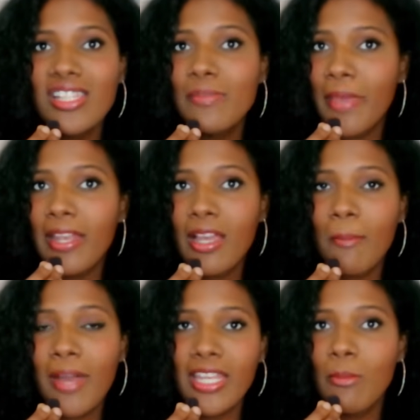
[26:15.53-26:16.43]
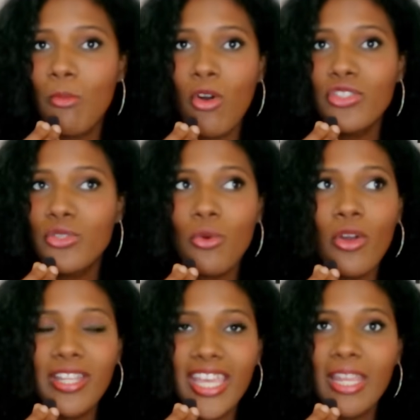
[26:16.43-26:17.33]
spend her money more so
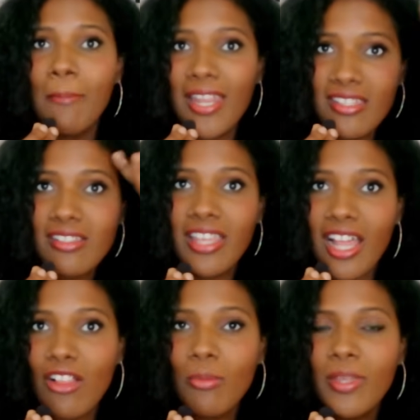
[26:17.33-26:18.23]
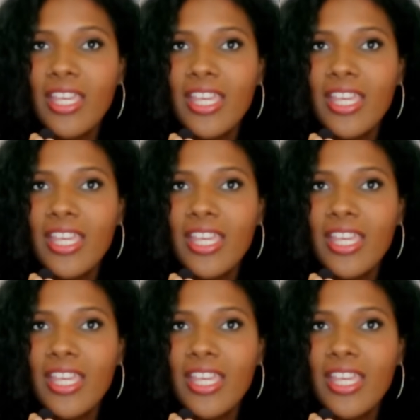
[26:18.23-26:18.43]
on getting mental health